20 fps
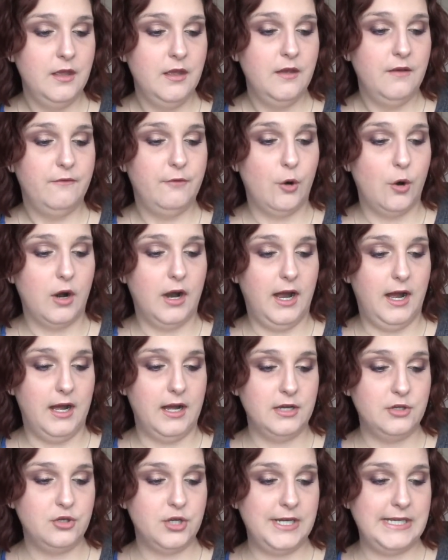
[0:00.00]
for
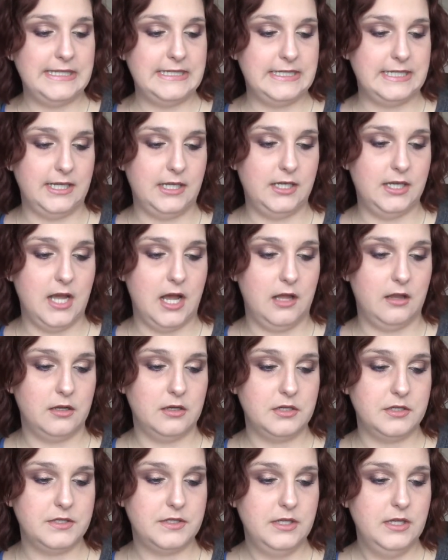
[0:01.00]

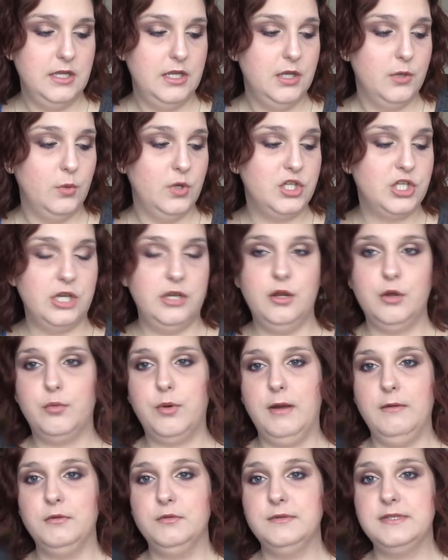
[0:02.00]
$110, which I know
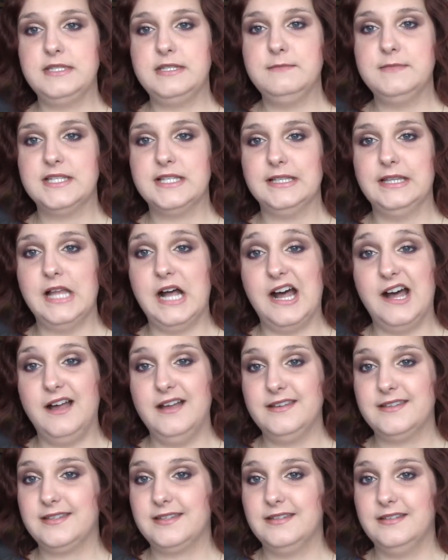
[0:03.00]
probably seems a
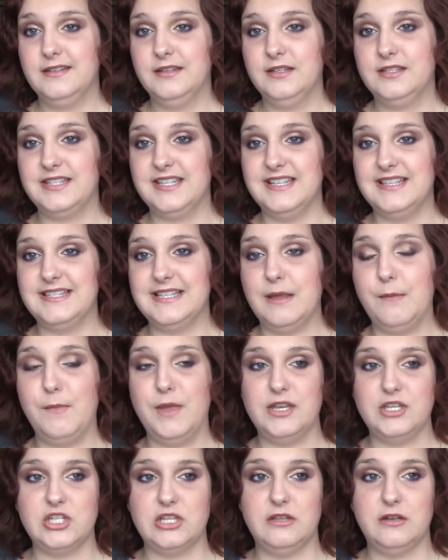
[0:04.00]
lot since I
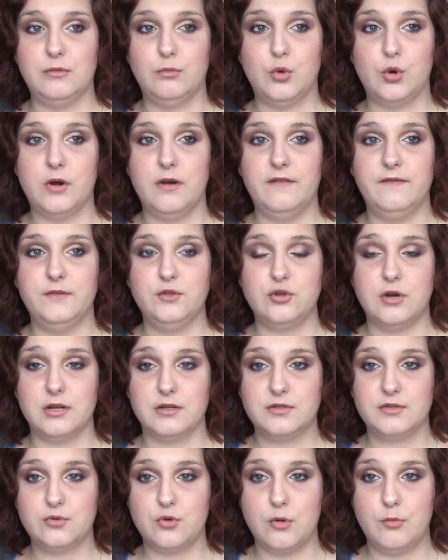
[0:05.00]
mentioned they're more of a
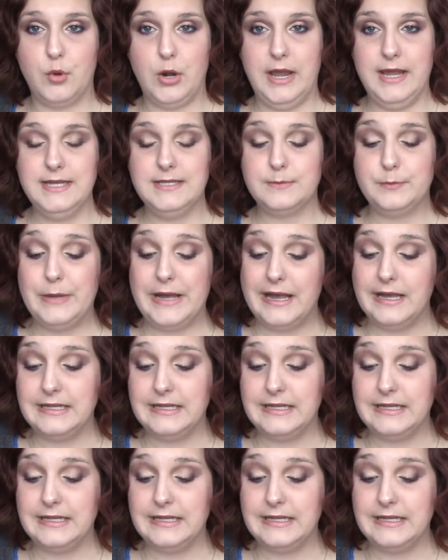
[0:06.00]
drugstore price, but